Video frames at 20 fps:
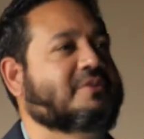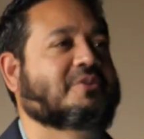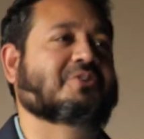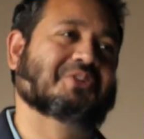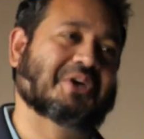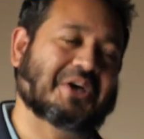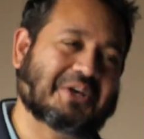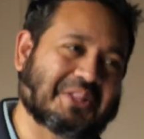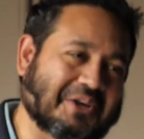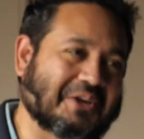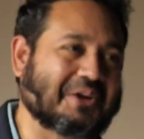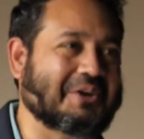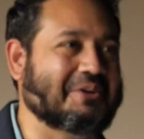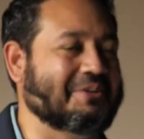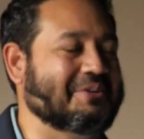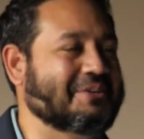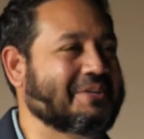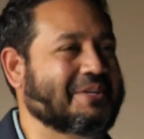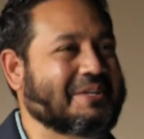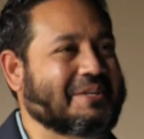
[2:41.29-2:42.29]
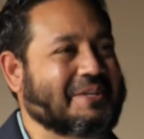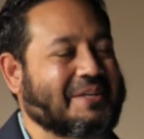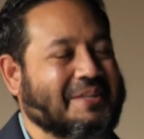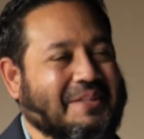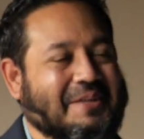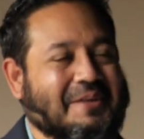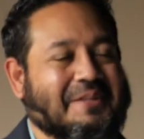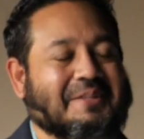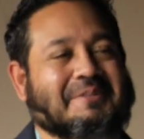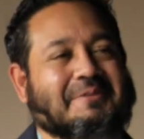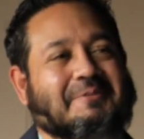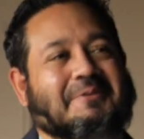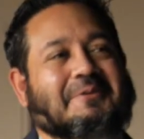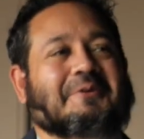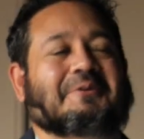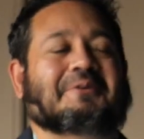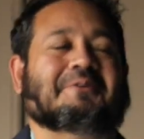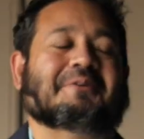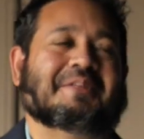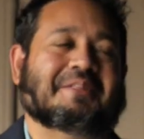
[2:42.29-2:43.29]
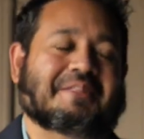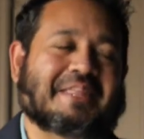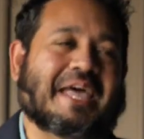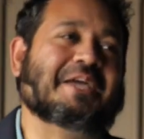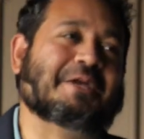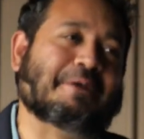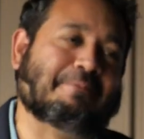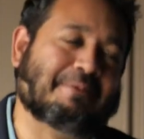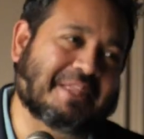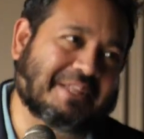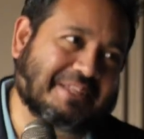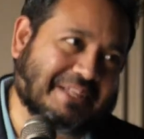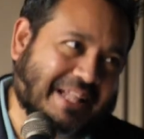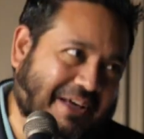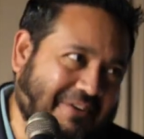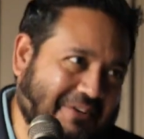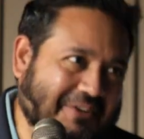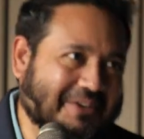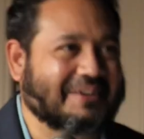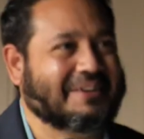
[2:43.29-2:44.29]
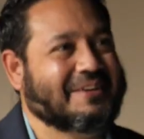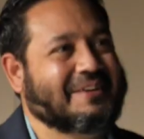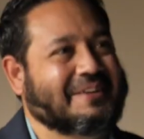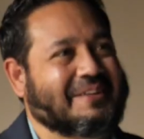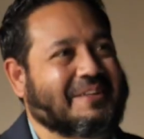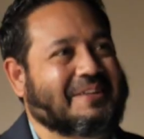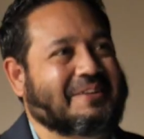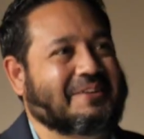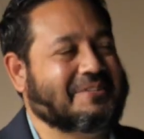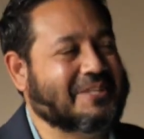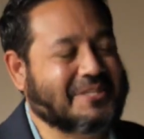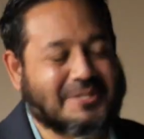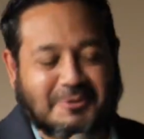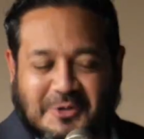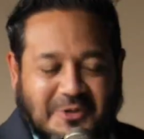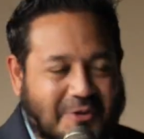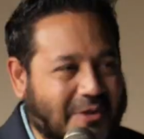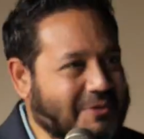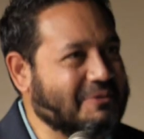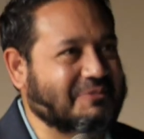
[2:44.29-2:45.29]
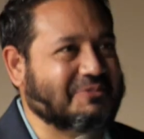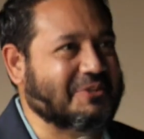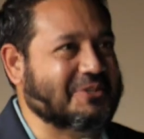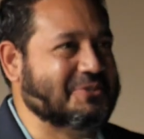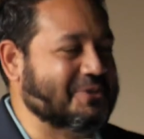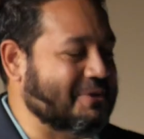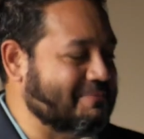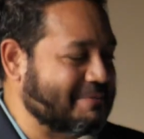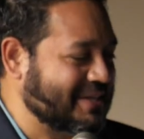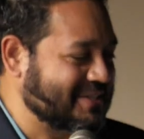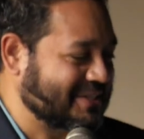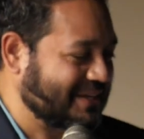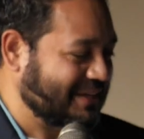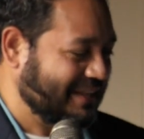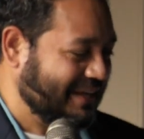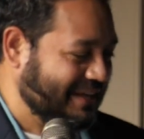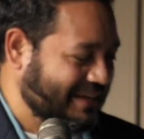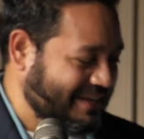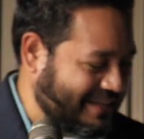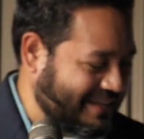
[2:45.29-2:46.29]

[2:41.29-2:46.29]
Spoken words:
Jazakallah khairan. Oh, thank you, Brother Dawar. Such a wonderful student, mashallah.